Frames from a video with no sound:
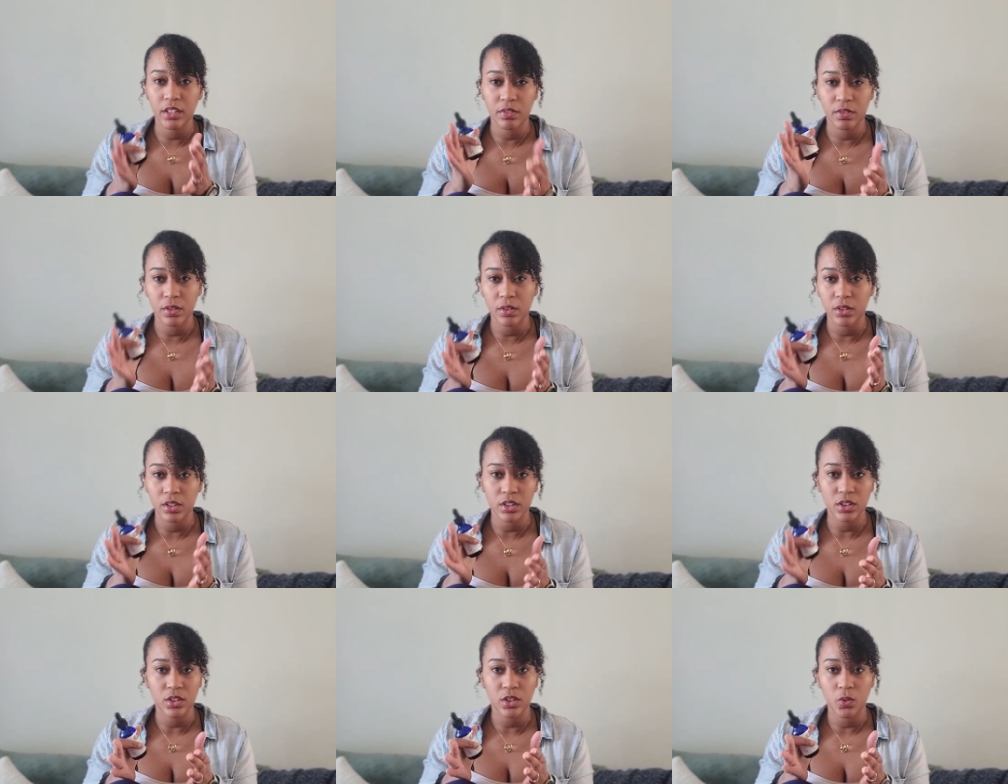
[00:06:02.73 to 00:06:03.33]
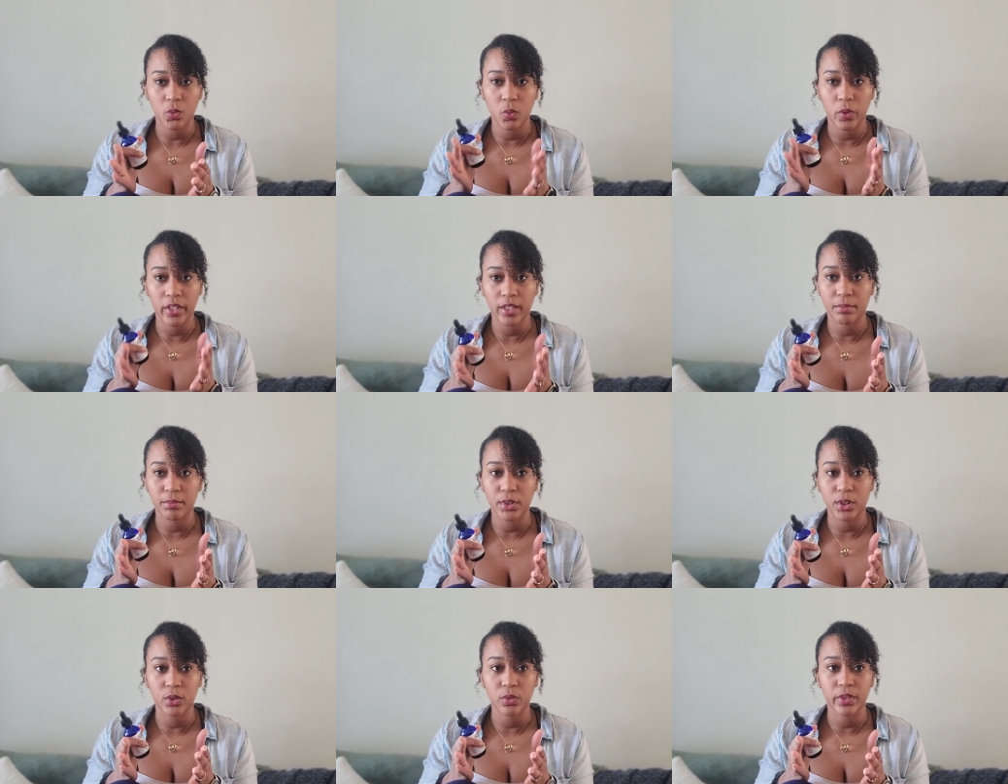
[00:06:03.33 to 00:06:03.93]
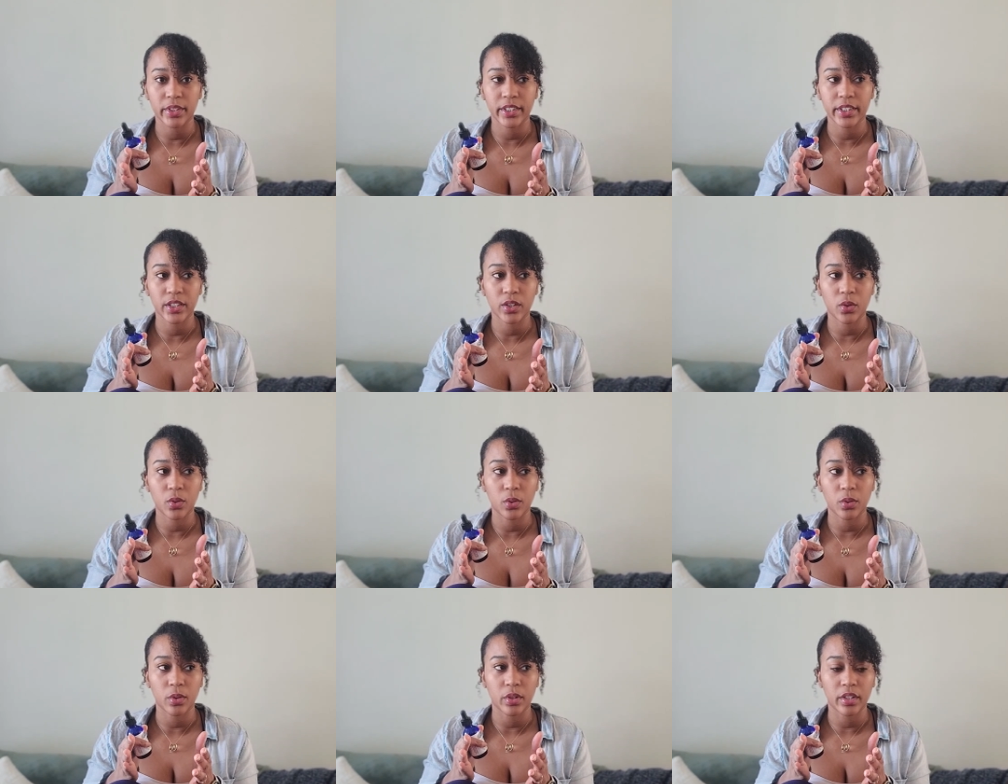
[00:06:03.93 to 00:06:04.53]
focus on what I'm doing,
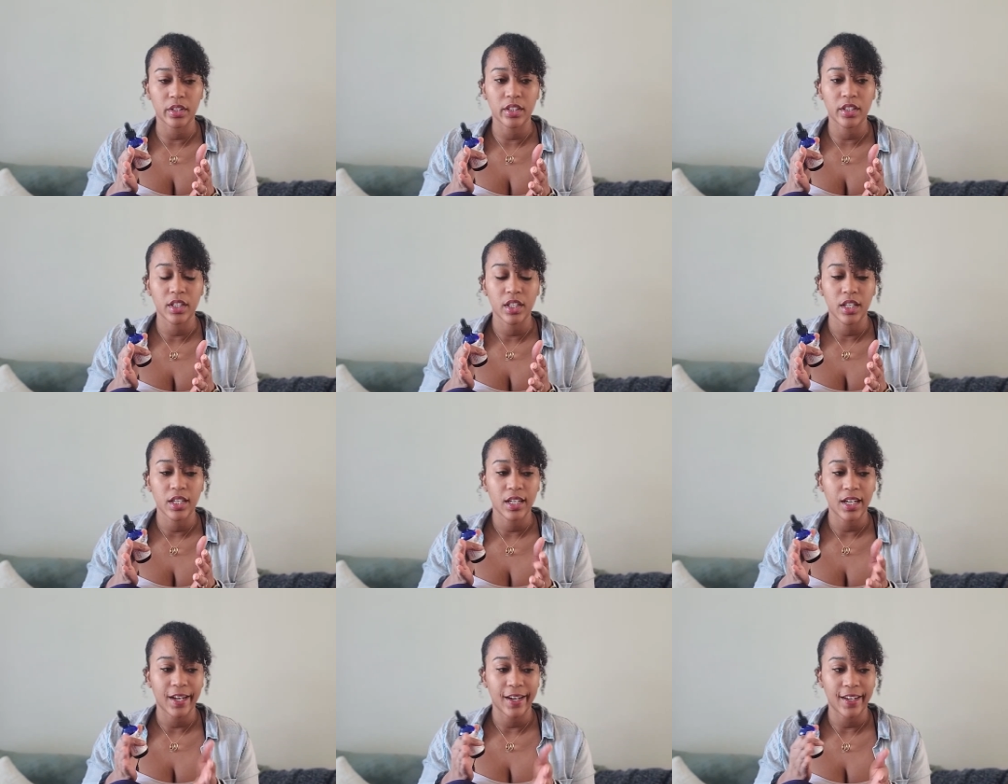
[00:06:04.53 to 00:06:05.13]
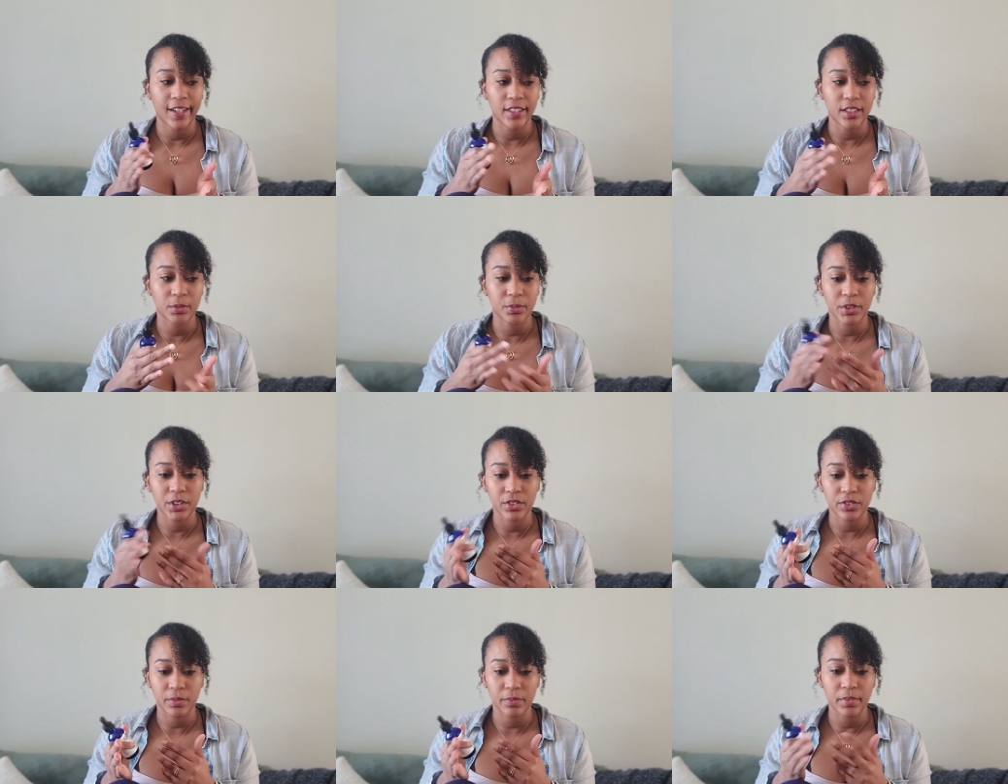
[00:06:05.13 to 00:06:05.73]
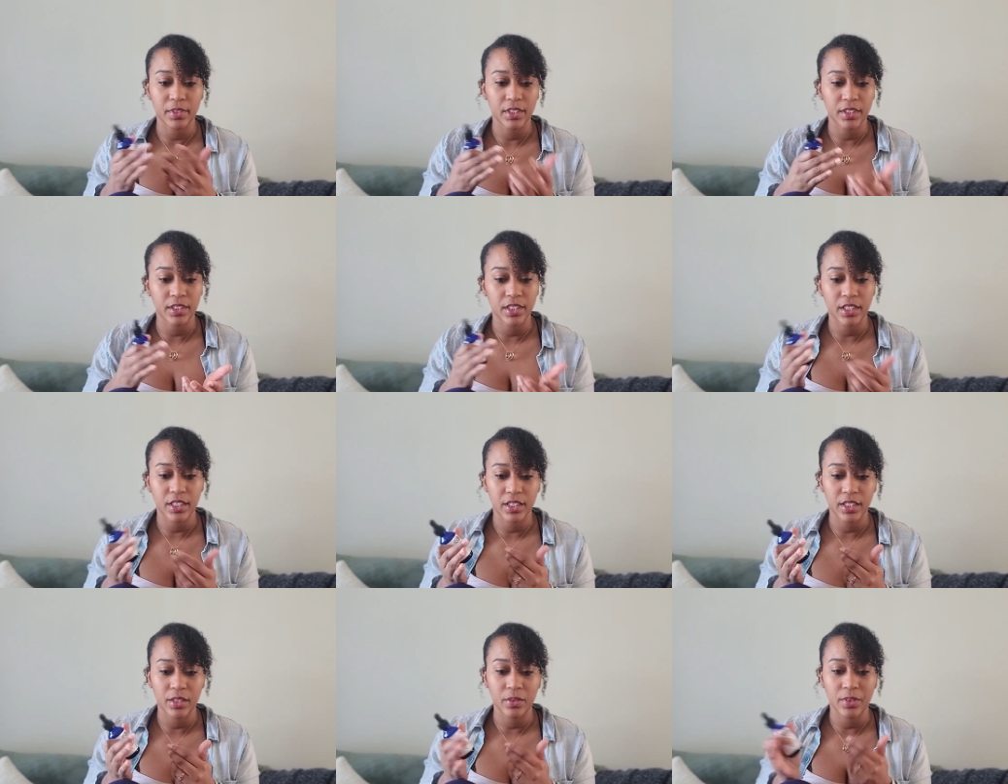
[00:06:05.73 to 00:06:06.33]
or I switch from thing to
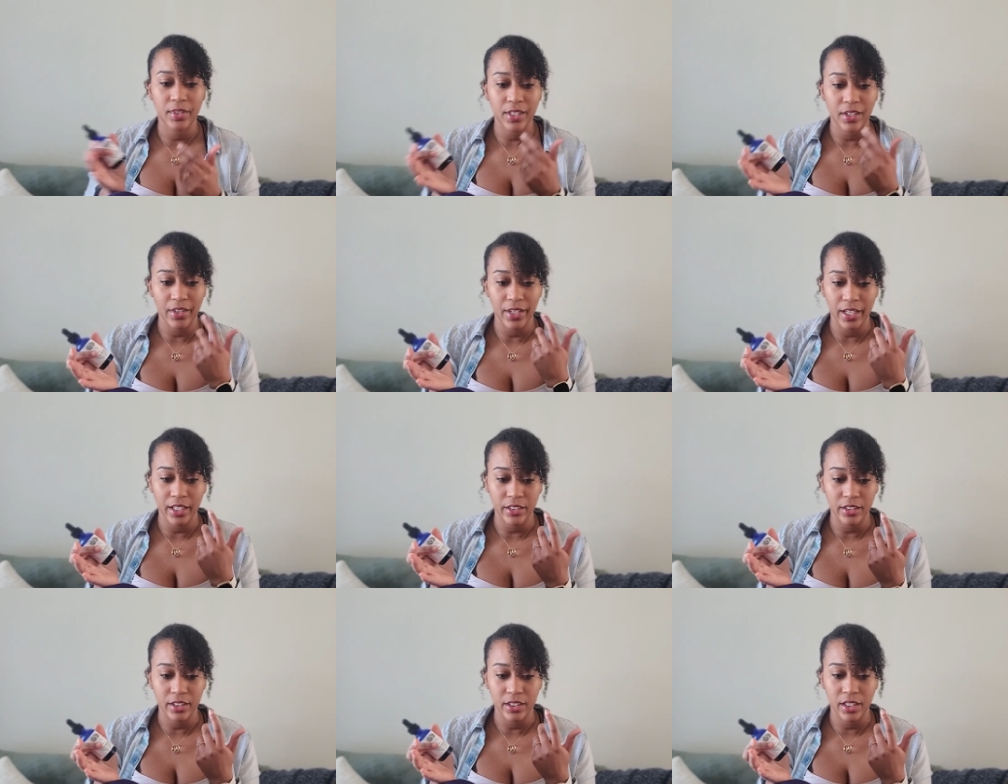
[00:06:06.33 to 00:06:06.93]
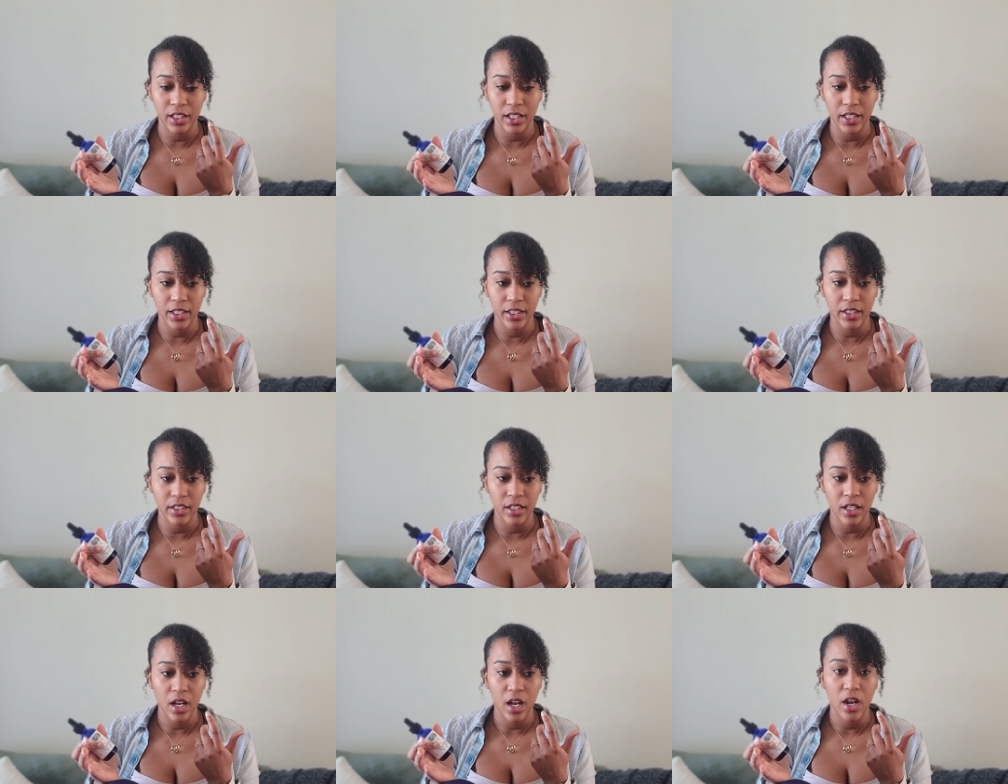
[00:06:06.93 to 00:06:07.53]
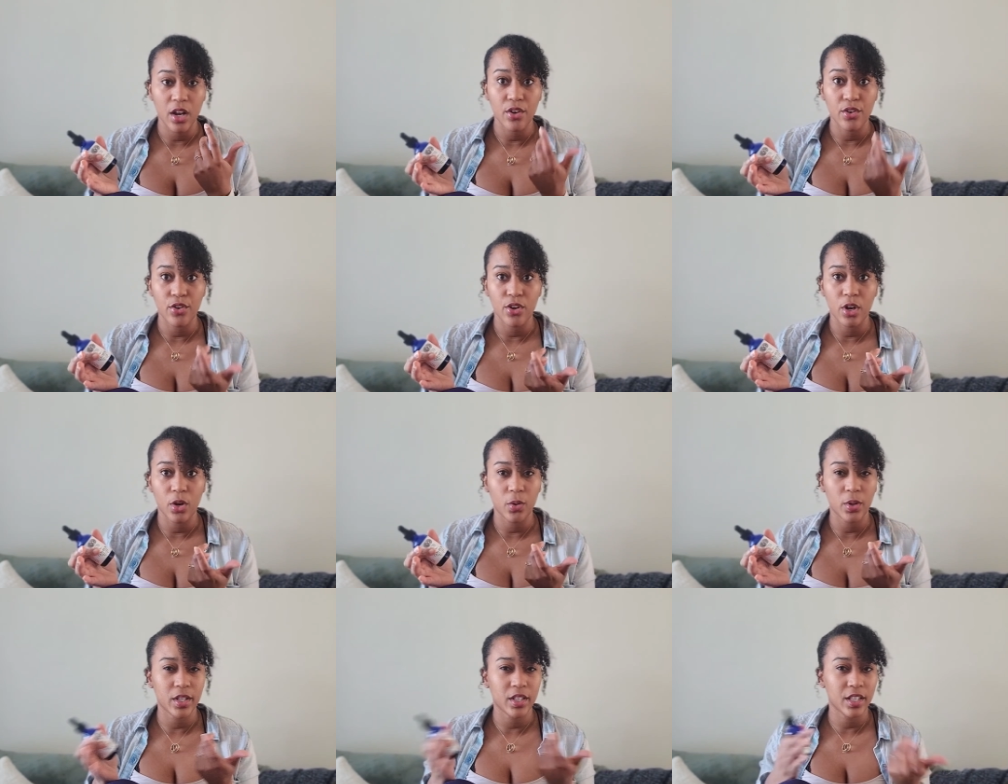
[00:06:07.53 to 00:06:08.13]
thing without actually like
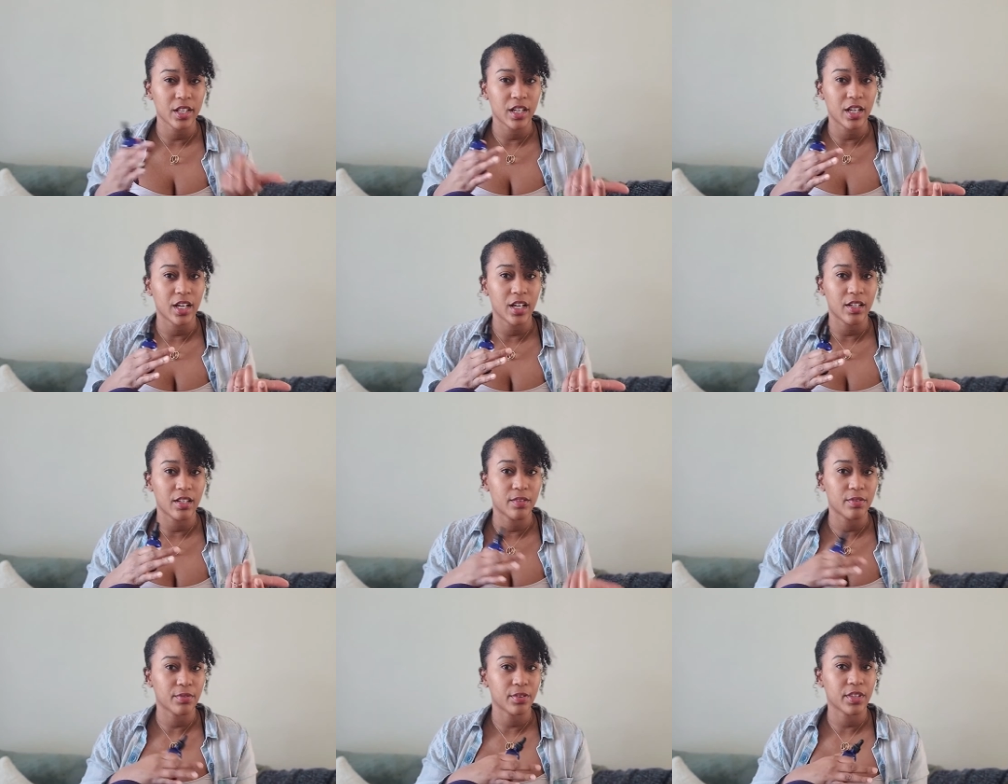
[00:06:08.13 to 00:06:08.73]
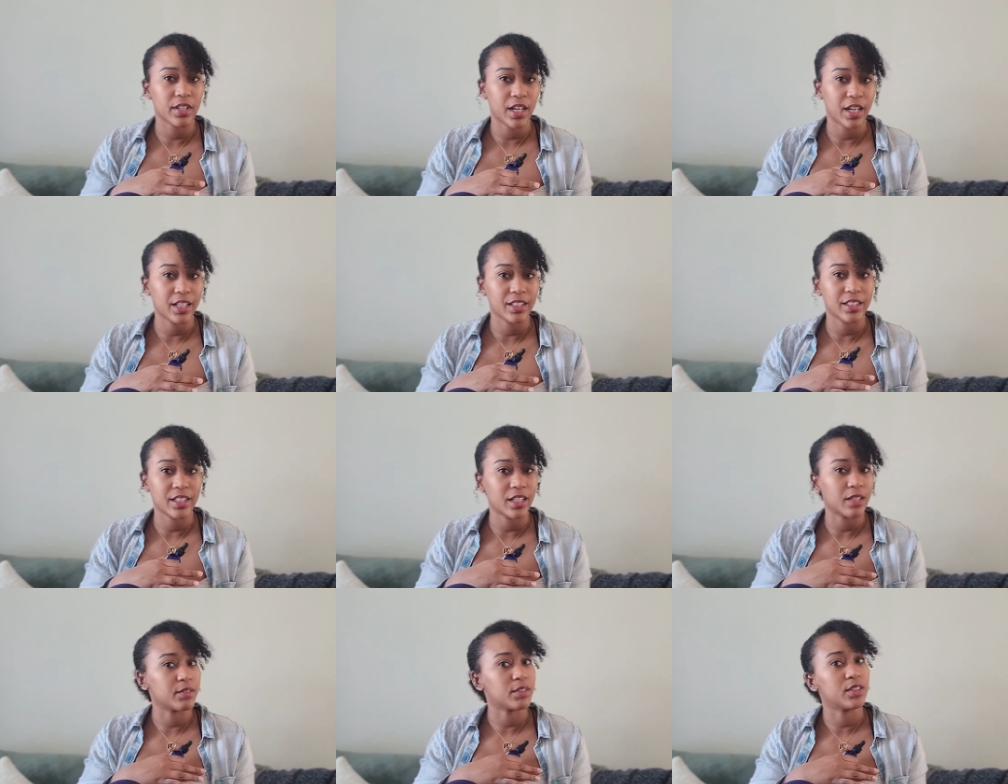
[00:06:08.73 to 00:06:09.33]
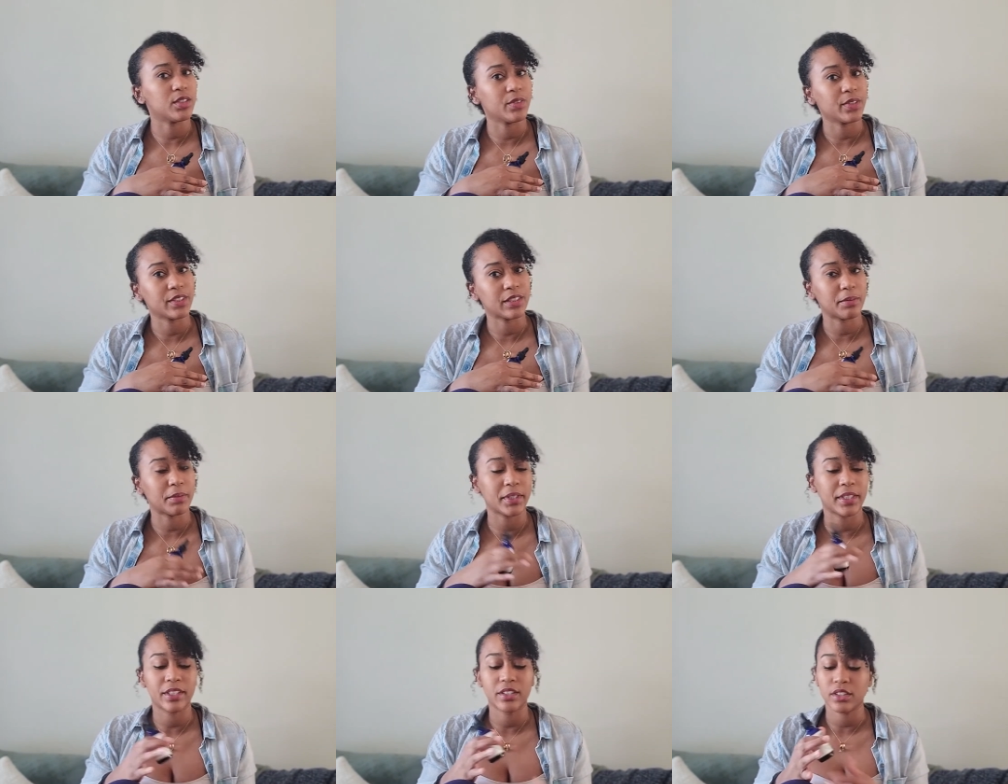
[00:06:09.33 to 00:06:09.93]
knowing that I forgot that I was doing
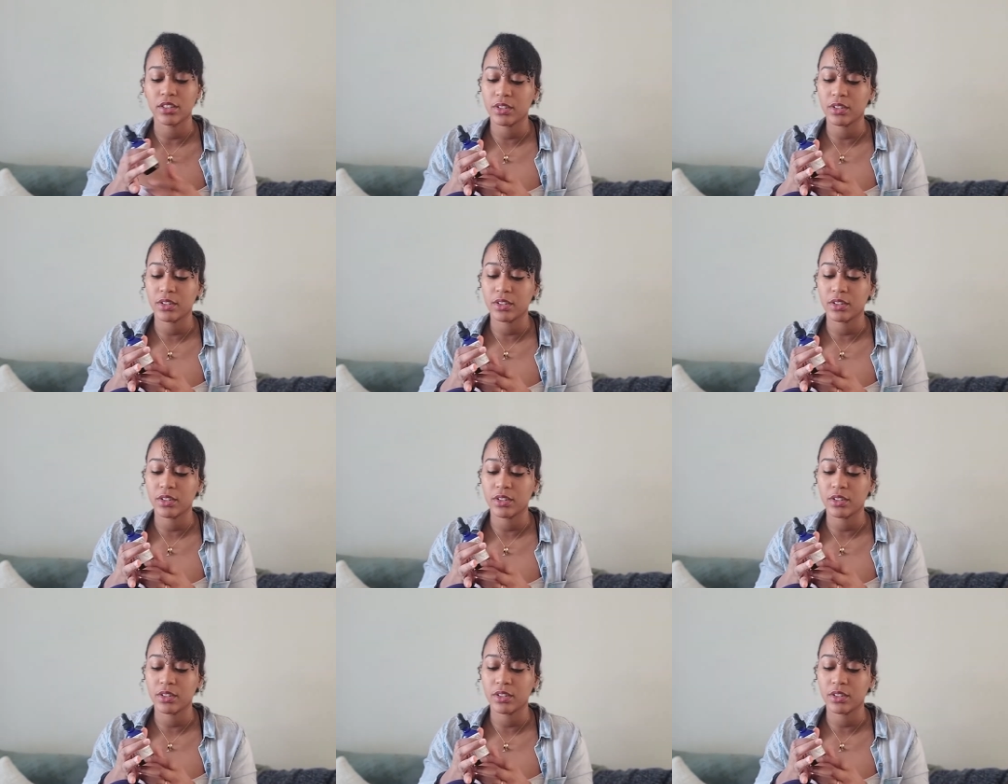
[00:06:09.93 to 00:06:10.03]
something else.